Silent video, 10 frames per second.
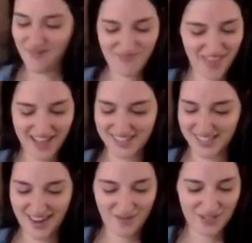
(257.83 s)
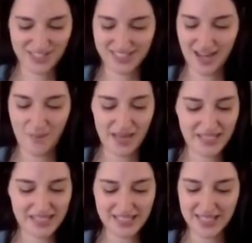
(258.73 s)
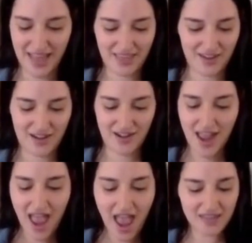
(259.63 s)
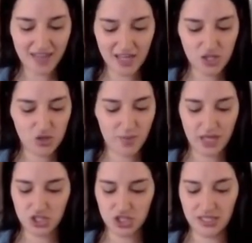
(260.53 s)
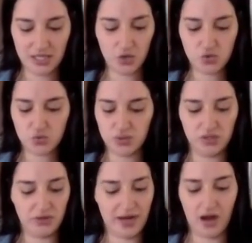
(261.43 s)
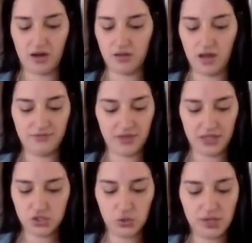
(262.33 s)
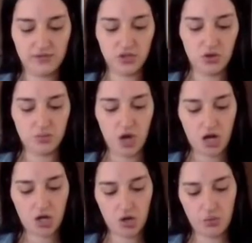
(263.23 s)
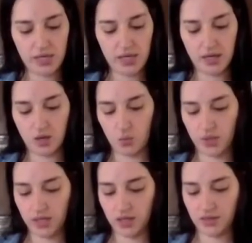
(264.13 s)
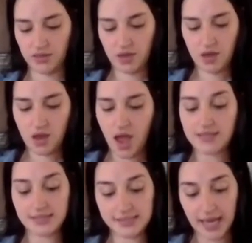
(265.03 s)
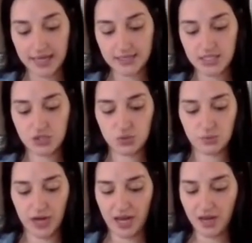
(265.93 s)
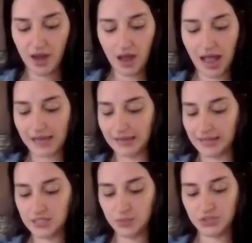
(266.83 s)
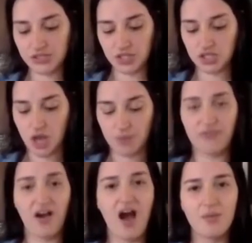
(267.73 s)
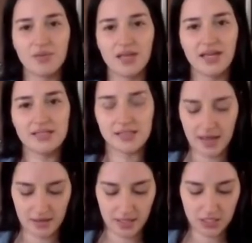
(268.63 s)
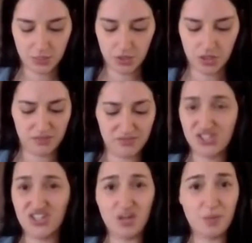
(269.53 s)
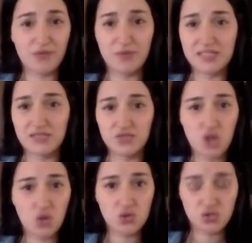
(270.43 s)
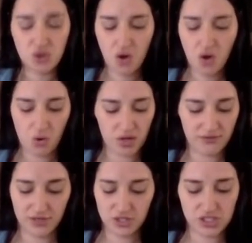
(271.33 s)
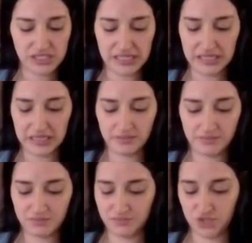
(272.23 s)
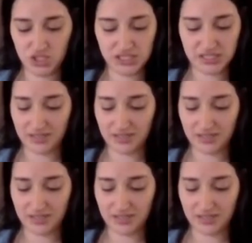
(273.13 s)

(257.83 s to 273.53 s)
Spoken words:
That's it. We're just going to mix it together. And like you mentioned, it goes really great on a lot of things. So even though in Morocco we eat it as a side dish with bread, I like to put this on top of omelets. I like to put it just on top of a piece of toast, or even just eat it just like